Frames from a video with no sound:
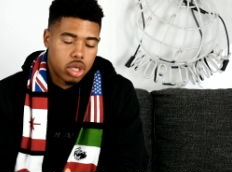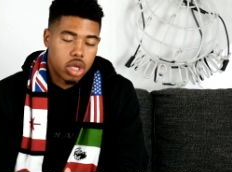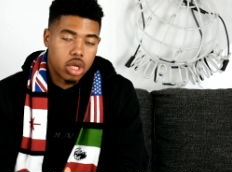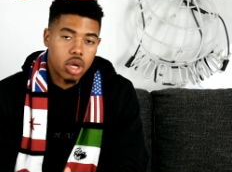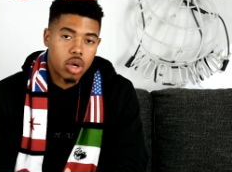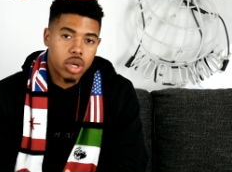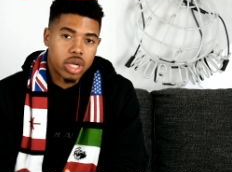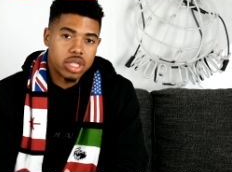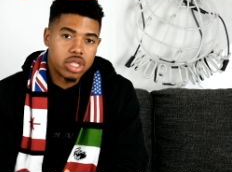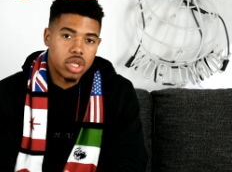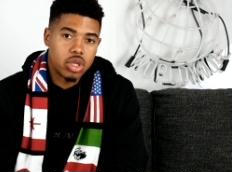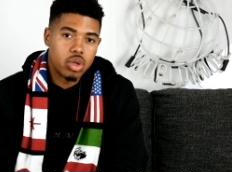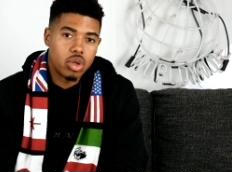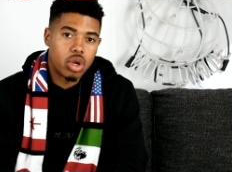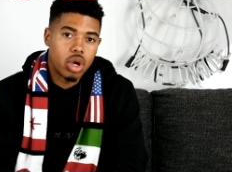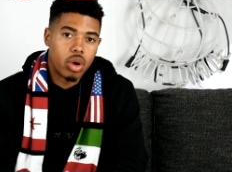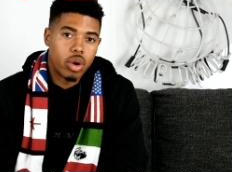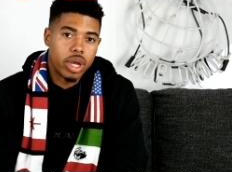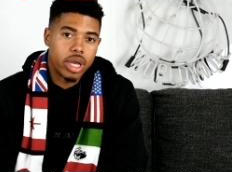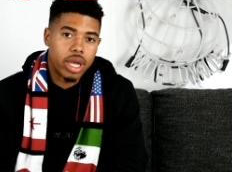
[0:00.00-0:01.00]
you know, continue
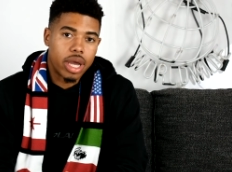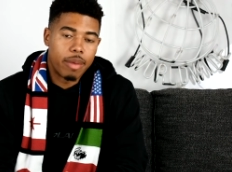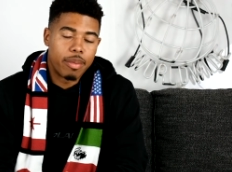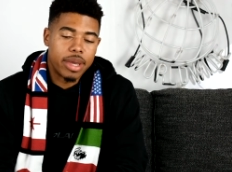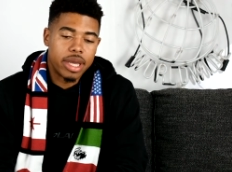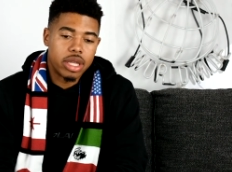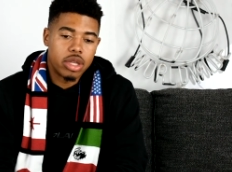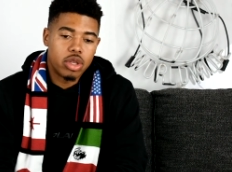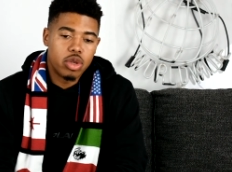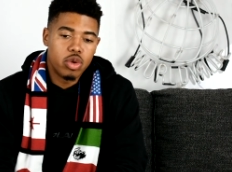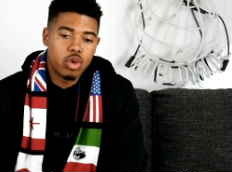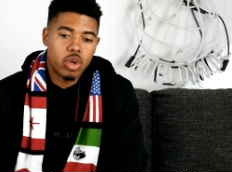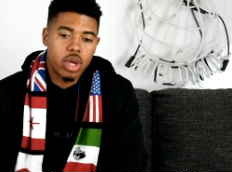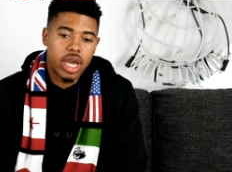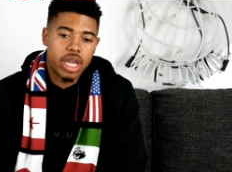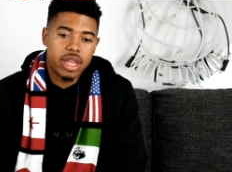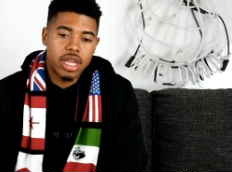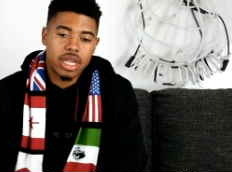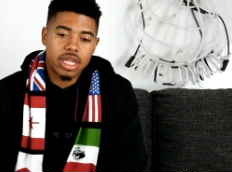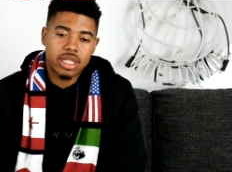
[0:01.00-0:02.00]
going. I mean,
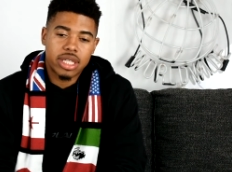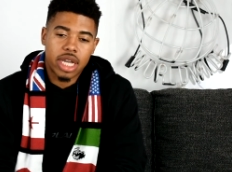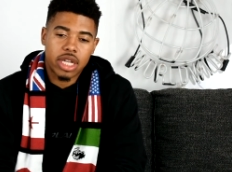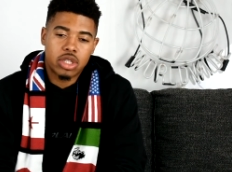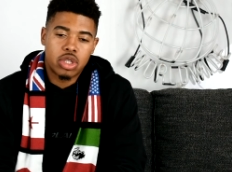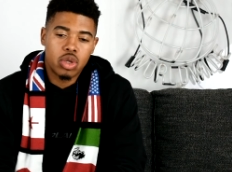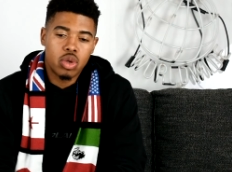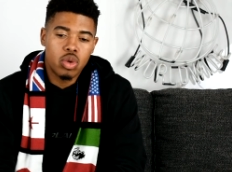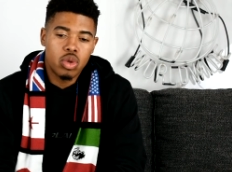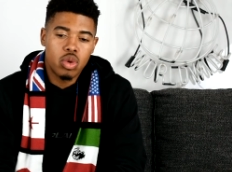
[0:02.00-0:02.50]
and then it's like too,